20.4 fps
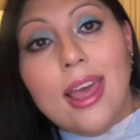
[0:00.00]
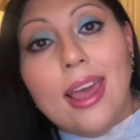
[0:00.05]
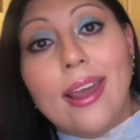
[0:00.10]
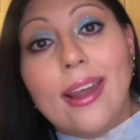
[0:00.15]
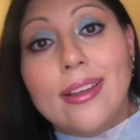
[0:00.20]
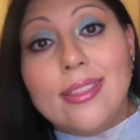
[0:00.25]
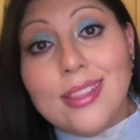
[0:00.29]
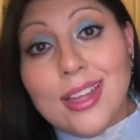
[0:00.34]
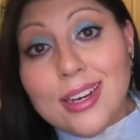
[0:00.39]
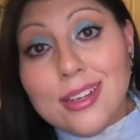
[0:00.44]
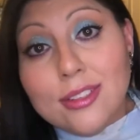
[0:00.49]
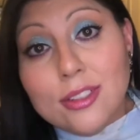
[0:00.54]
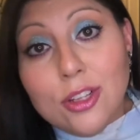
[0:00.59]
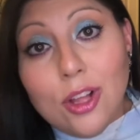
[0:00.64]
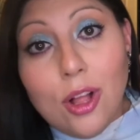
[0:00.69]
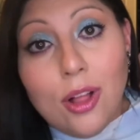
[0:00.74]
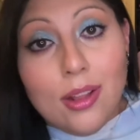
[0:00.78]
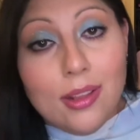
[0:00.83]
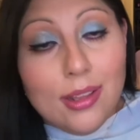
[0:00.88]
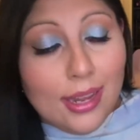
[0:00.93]
And that is
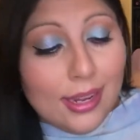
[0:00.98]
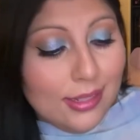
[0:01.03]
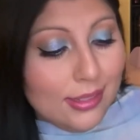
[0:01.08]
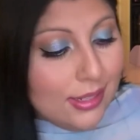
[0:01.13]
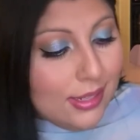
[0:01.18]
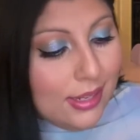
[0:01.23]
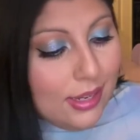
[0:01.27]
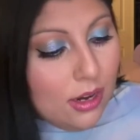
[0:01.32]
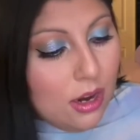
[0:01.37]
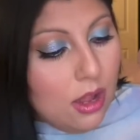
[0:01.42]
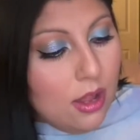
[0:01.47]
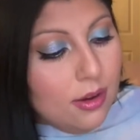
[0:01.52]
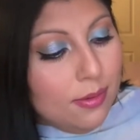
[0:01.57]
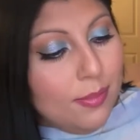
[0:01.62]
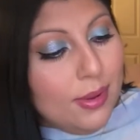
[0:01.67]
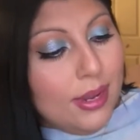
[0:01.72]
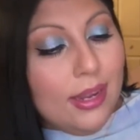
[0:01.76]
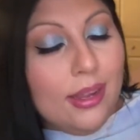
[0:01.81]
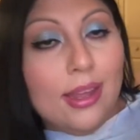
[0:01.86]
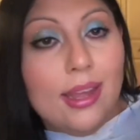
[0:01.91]
all I did on
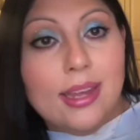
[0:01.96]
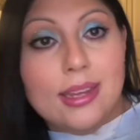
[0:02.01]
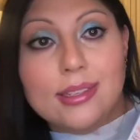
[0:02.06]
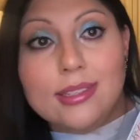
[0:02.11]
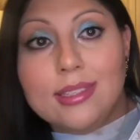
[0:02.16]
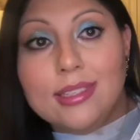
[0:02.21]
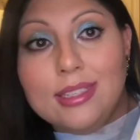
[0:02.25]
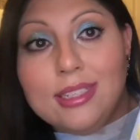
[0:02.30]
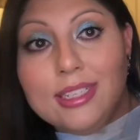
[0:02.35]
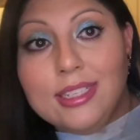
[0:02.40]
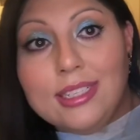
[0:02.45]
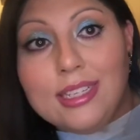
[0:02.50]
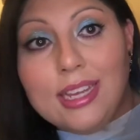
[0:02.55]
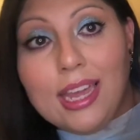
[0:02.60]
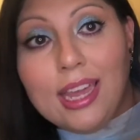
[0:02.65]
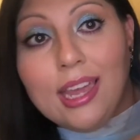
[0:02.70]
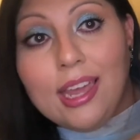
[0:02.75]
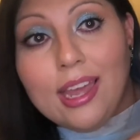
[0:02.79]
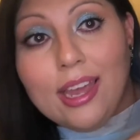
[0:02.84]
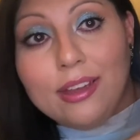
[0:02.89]
my eyes today.
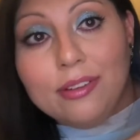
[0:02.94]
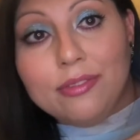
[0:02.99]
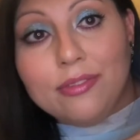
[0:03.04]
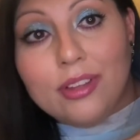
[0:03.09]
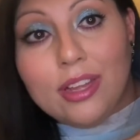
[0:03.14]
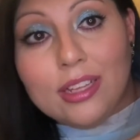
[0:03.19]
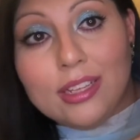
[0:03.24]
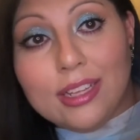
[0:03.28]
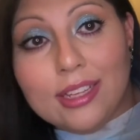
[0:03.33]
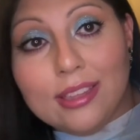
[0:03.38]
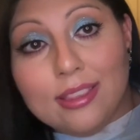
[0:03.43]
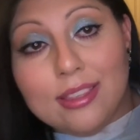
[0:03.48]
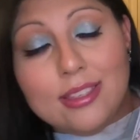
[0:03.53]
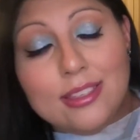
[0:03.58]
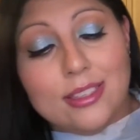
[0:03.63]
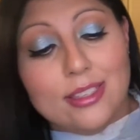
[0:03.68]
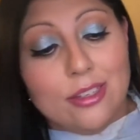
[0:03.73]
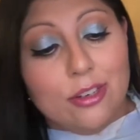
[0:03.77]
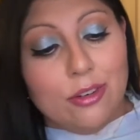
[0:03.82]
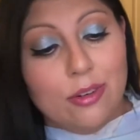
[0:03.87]
I felt like
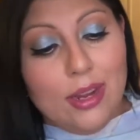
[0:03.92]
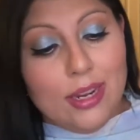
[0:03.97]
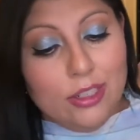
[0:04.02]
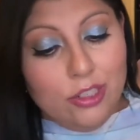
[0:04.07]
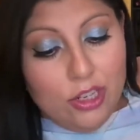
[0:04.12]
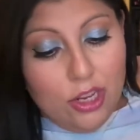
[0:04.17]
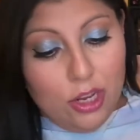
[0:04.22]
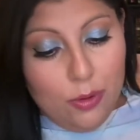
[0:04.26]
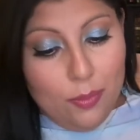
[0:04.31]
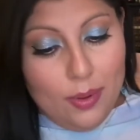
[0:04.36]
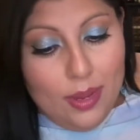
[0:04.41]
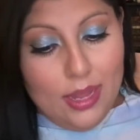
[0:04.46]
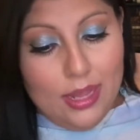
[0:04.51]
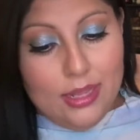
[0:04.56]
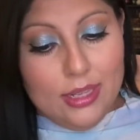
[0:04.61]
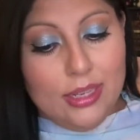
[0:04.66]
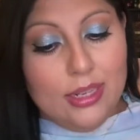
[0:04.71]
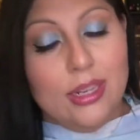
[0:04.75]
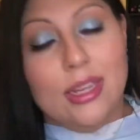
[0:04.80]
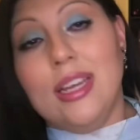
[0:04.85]
this little eyeshadow
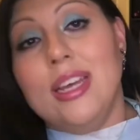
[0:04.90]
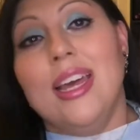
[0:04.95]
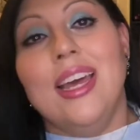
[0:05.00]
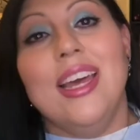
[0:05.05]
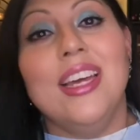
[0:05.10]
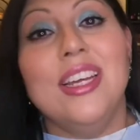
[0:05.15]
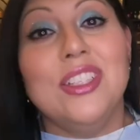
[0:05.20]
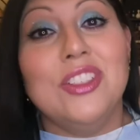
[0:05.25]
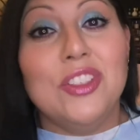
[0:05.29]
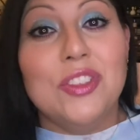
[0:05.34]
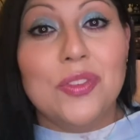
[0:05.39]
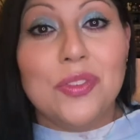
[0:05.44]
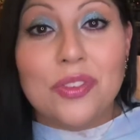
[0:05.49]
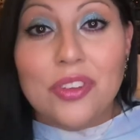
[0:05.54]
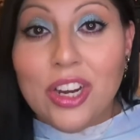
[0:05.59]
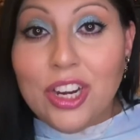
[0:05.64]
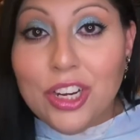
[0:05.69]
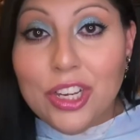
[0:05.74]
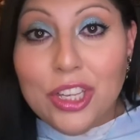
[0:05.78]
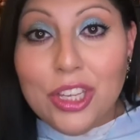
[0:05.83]
palette, it's
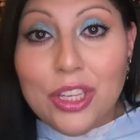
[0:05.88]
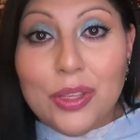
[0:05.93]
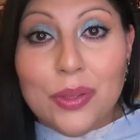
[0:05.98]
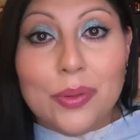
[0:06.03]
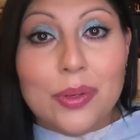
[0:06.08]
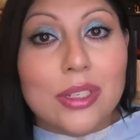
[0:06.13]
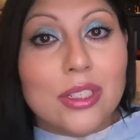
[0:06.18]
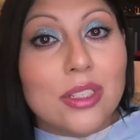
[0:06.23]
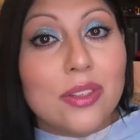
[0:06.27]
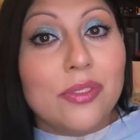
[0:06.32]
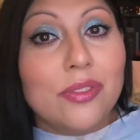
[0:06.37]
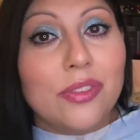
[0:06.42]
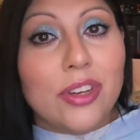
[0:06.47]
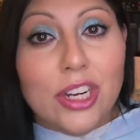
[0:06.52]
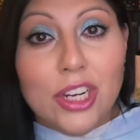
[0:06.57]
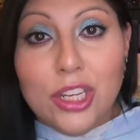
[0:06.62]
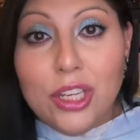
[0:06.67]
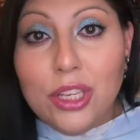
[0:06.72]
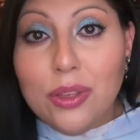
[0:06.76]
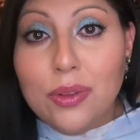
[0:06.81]
very cute. It's a
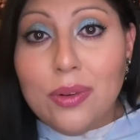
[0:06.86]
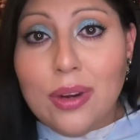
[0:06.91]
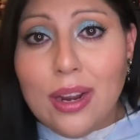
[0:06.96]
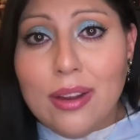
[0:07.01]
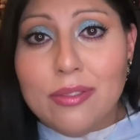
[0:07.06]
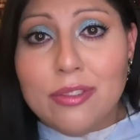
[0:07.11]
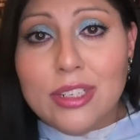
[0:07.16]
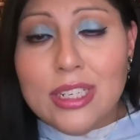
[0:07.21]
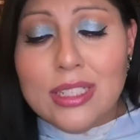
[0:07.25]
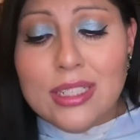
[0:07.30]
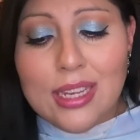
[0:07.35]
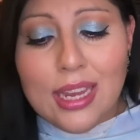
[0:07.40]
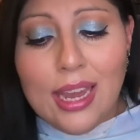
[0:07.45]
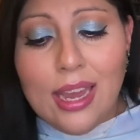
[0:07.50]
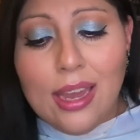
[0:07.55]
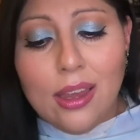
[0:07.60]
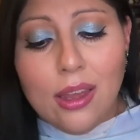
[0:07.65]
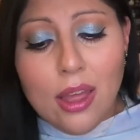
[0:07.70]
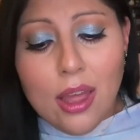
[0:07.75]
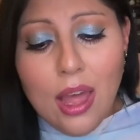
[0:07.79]
very cute
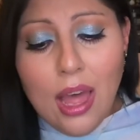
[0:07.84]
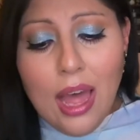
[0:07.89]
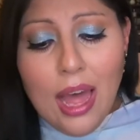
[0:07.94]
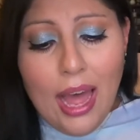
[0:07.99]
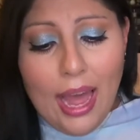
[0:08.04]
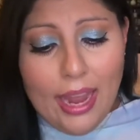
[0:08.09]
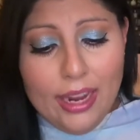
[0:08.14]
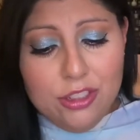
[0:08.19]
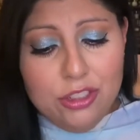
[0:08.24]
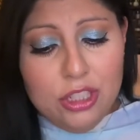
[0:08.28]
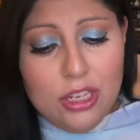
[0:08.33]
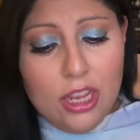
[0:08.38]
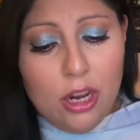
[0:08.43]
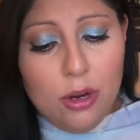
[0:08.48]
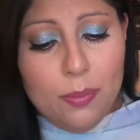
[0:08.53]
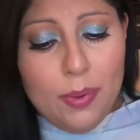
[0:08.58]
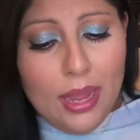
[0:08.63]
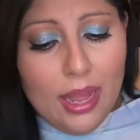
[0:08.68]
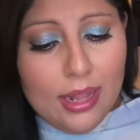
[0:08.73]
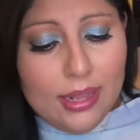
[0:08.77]
everyday eyeshadow
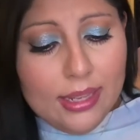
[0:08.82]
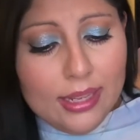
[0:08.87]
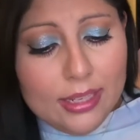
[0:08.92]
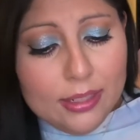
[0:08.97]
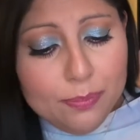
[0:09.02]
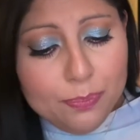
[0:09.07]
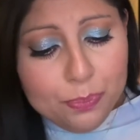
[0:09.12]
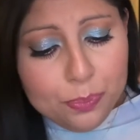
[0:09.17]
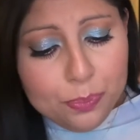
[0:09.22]
palette.